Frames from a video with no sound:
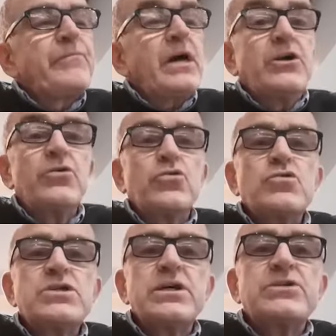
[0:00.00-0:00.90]
In our
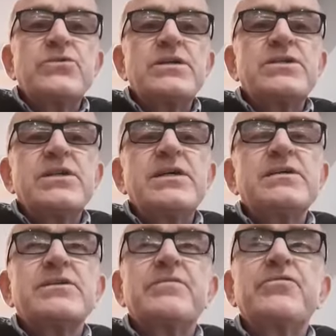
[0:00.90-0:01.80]
own situation here,
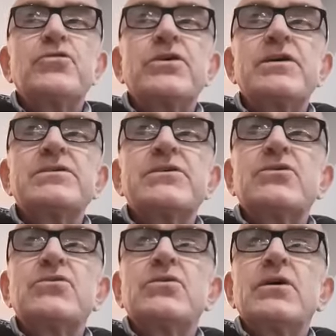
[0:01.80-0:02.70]
some 4 years
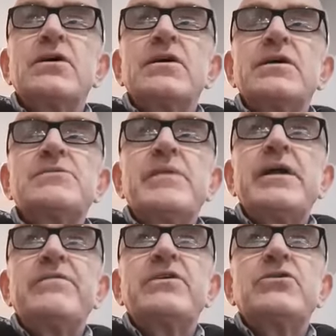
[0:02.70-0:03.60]
ago, as
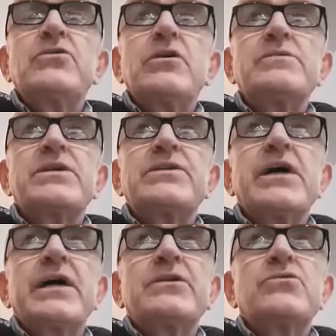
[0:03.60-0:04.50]
many of you know, I was
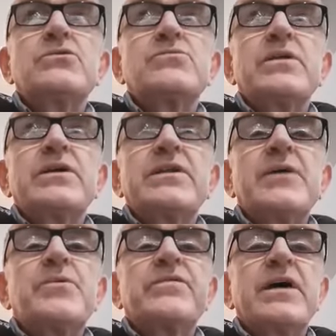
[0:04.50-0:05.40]
diagnosed with a
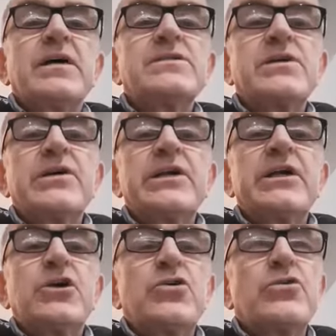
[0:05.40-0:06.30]
type of cancer, an
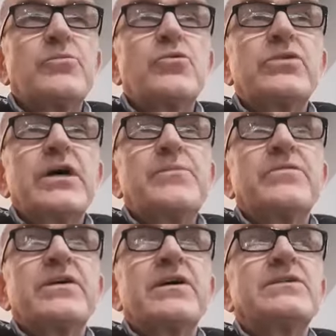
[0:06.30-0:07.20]
incurable type
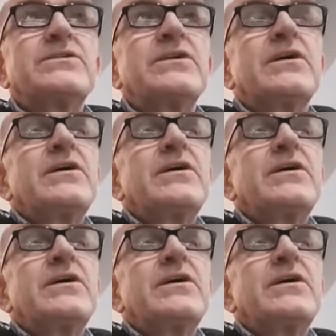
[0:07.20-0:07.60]
of cancer,